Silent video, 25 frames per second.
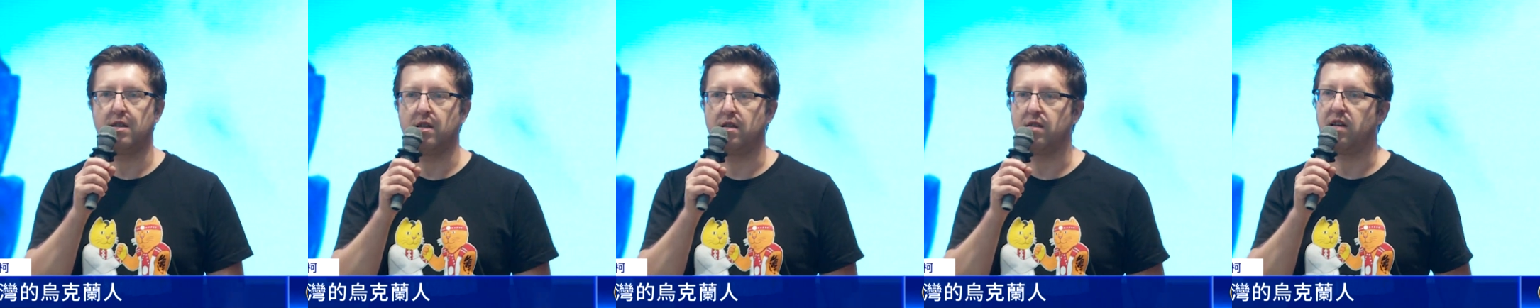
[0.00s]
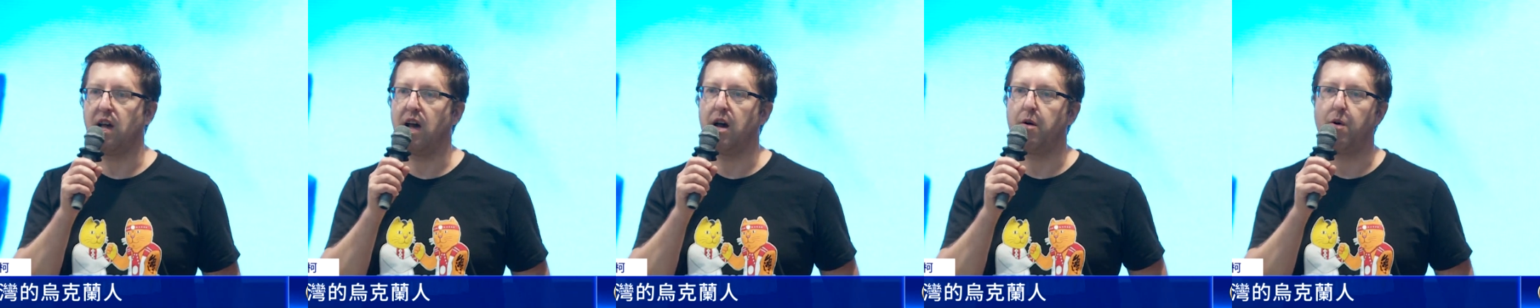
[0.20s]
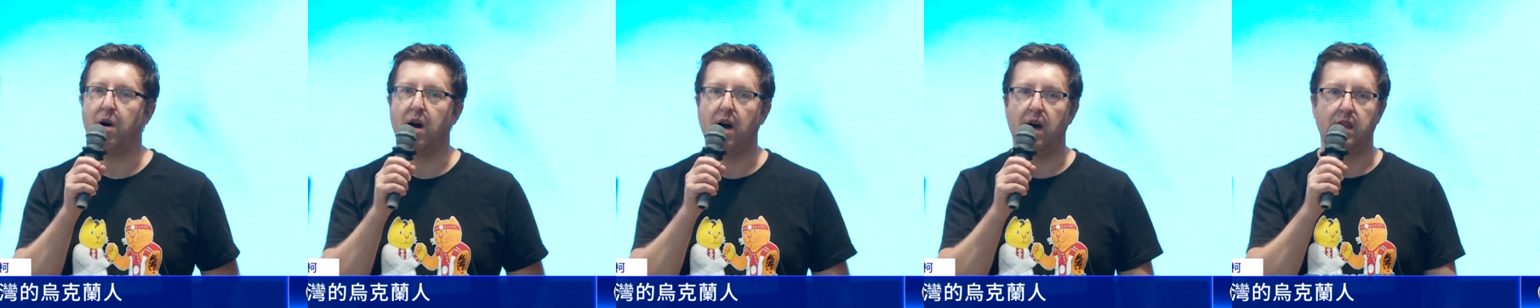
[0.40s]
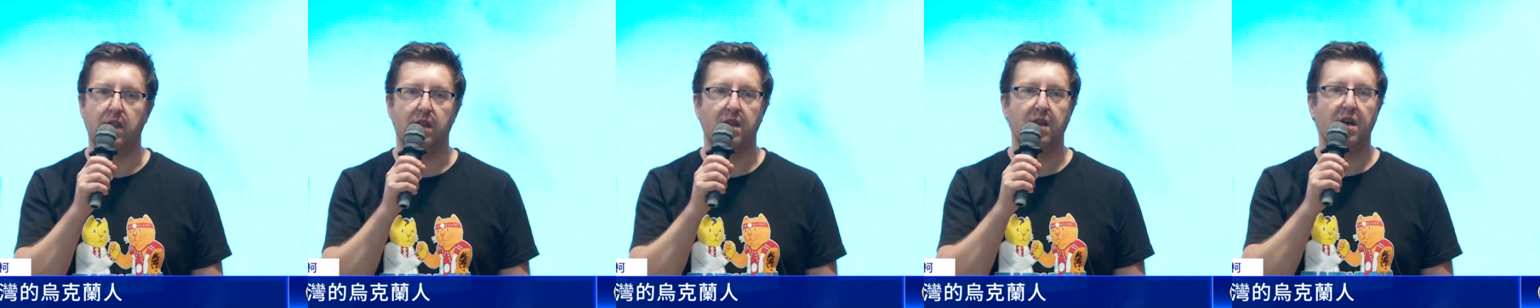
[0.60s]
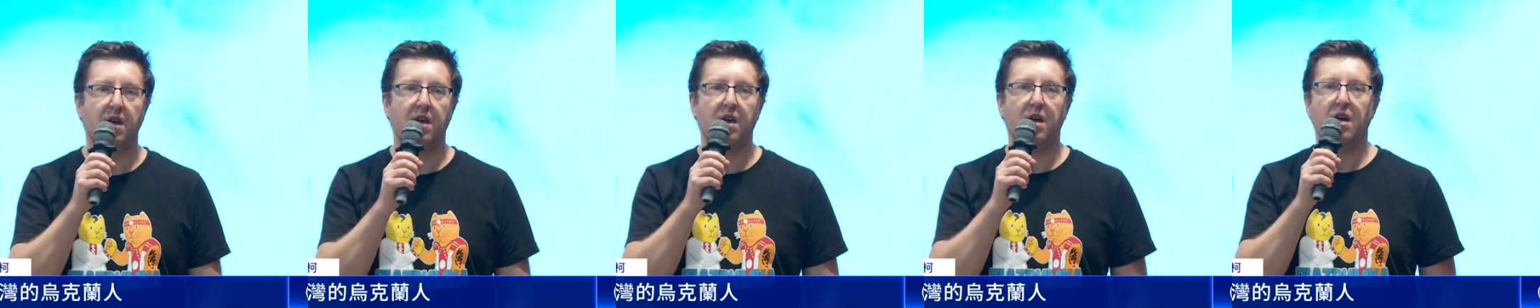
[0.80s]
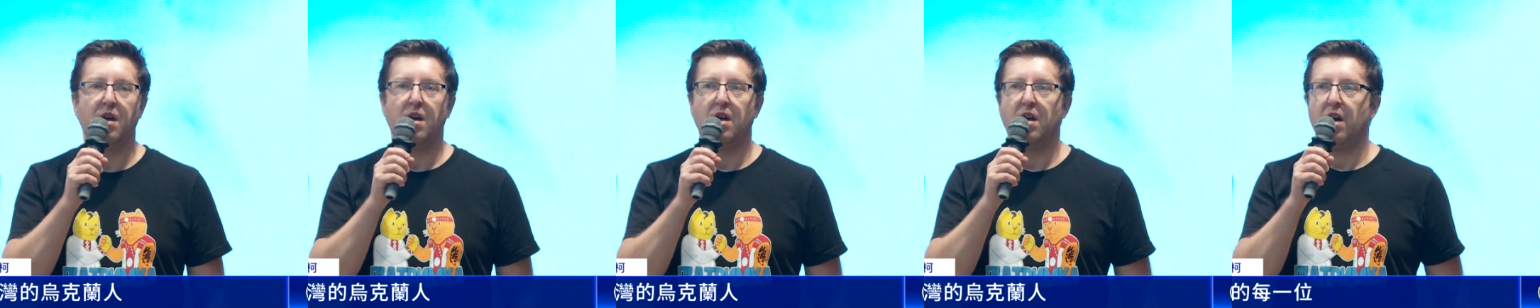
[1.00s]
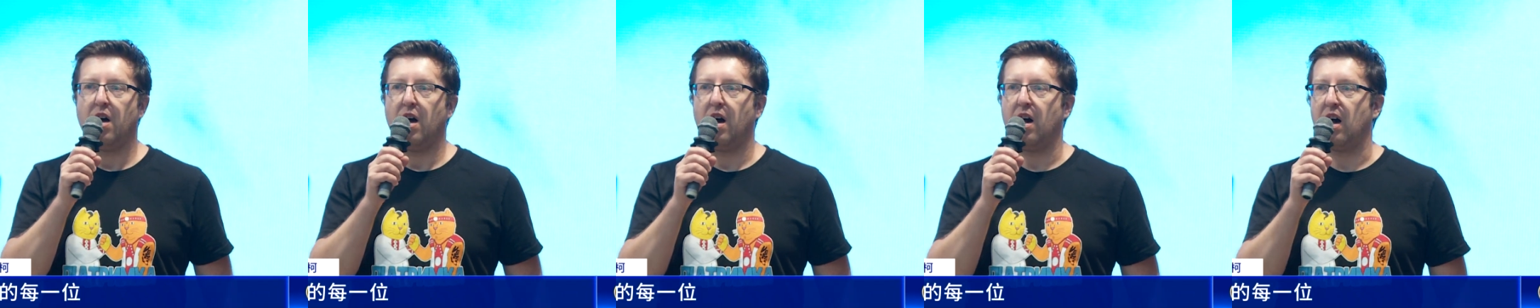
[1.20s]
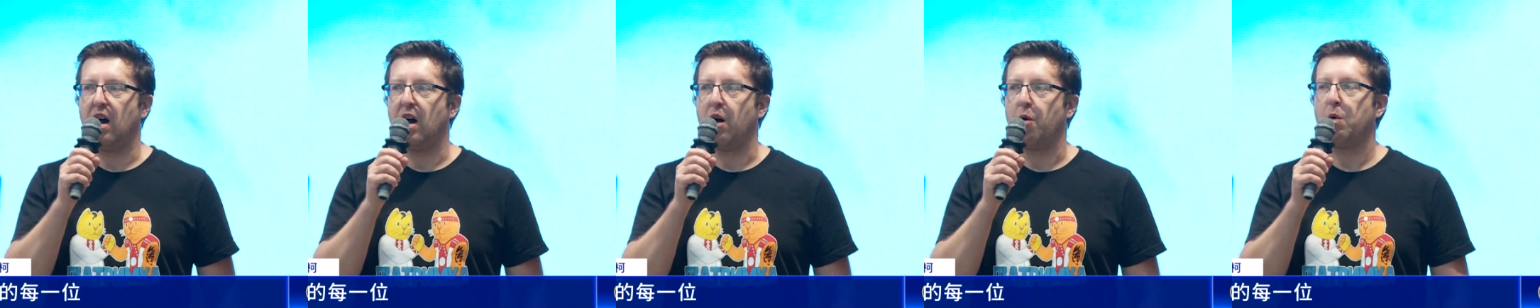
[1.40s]
in Taiwan,
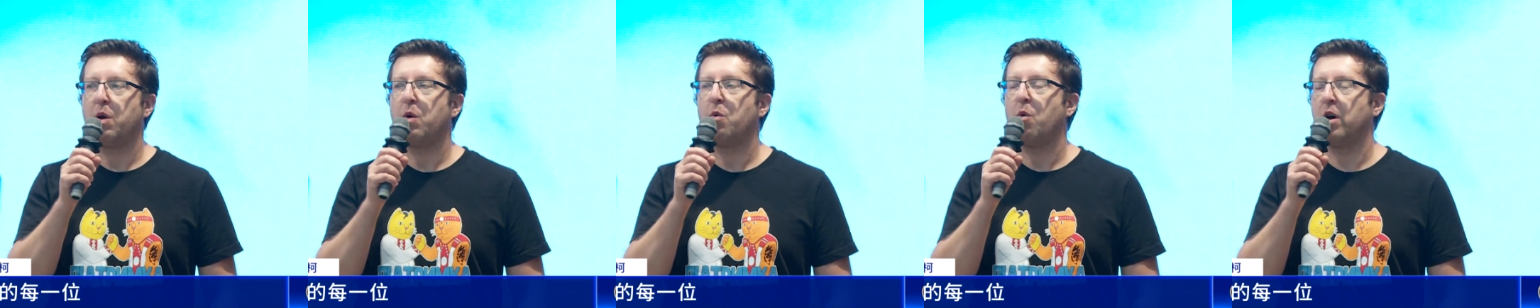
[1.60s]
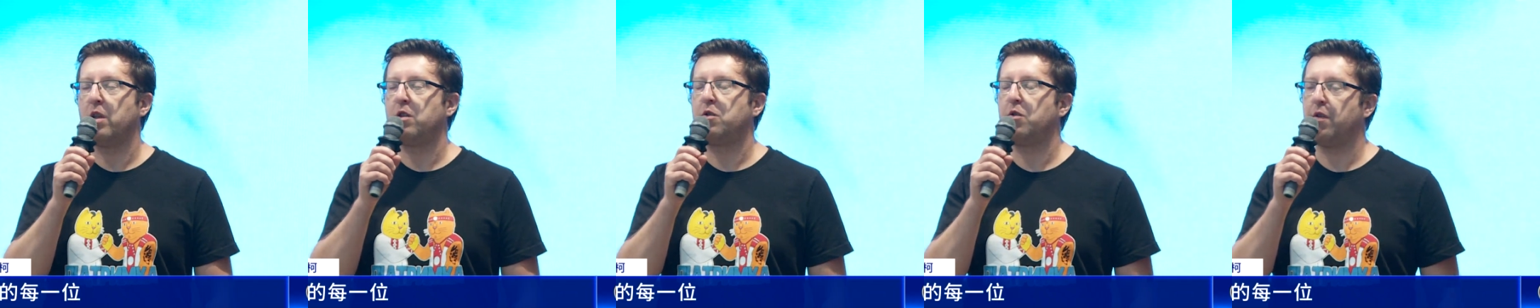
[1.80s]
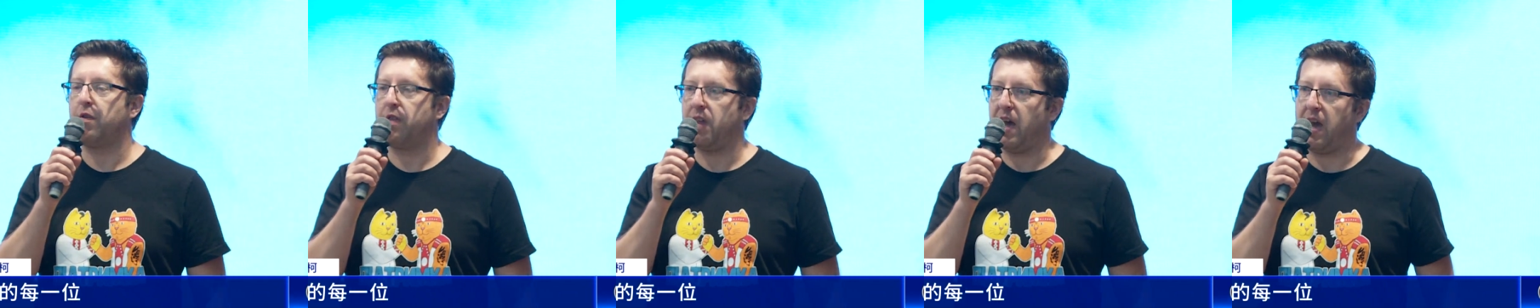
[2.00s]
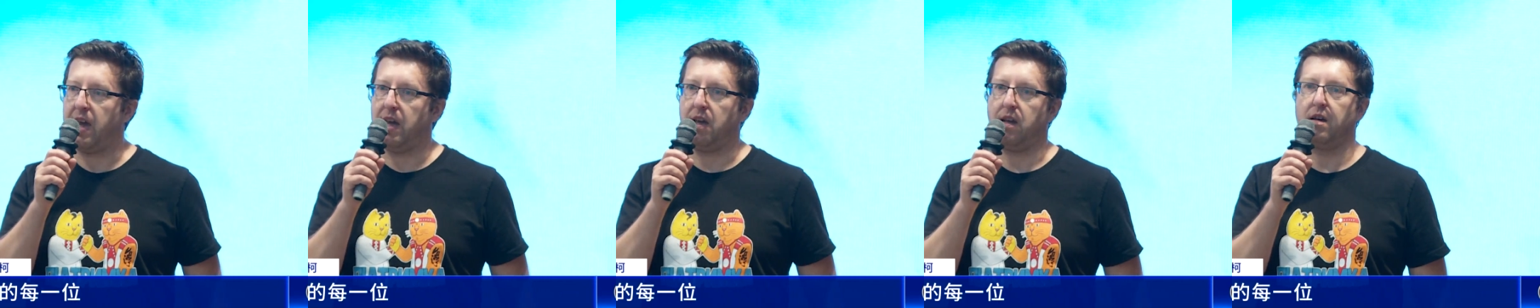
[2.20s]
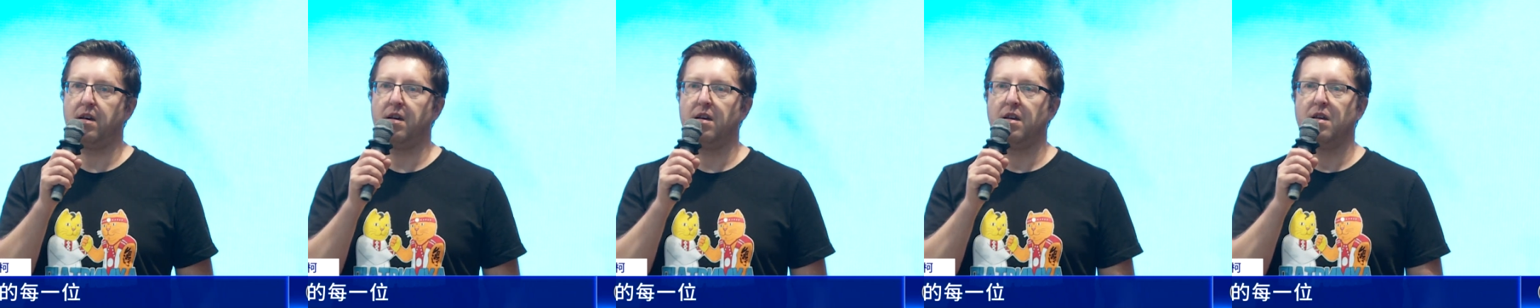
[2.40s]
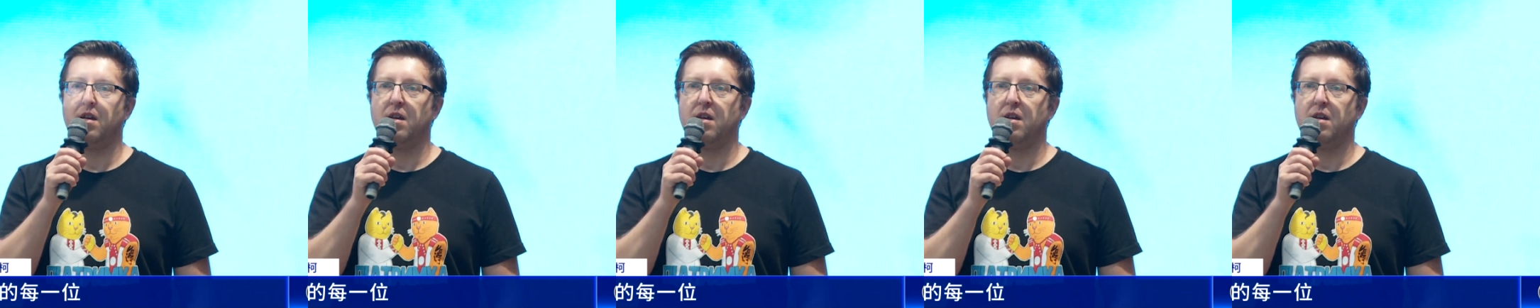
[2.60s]
uh, we want to thank